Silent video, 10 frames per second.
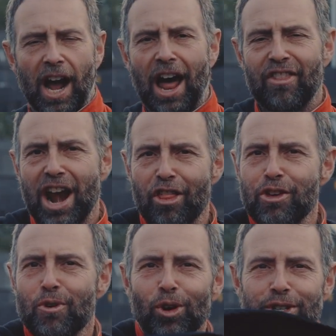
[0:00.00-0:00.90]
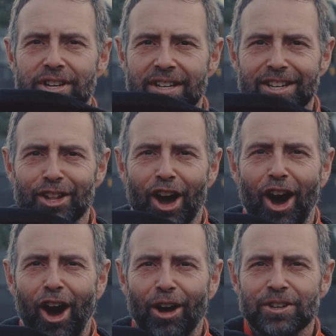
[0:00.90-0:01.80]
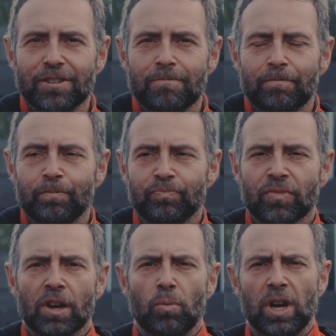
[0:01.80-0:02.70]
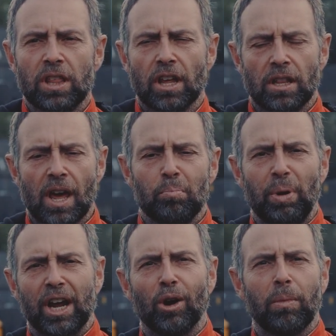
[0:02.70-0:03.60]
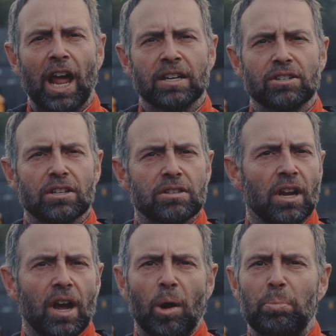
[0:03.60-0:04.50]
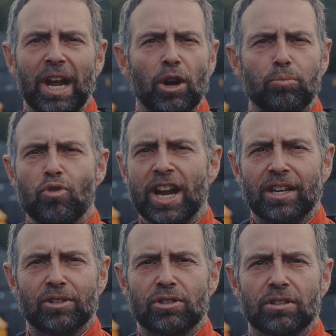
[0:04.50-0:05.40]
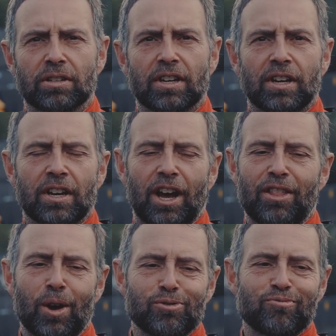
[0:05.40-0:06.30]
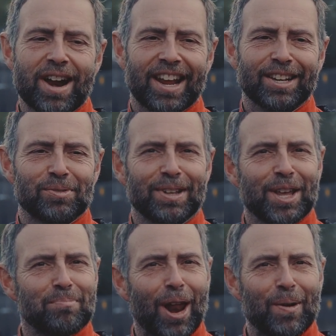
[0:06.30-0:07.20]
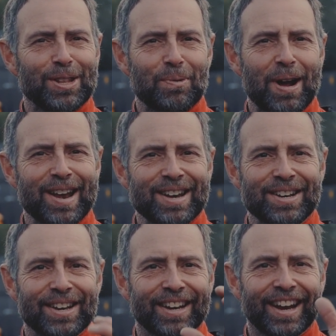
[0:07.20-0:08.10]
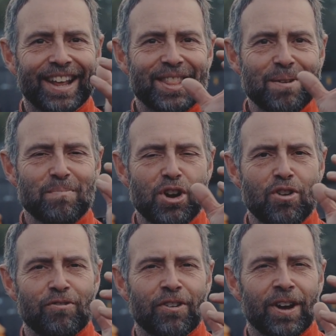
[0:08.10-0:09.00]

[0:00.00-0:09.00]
and then a thrust into the heart, we can then pick up lances and pick up rings. And those rings, when they blow in the wind, they move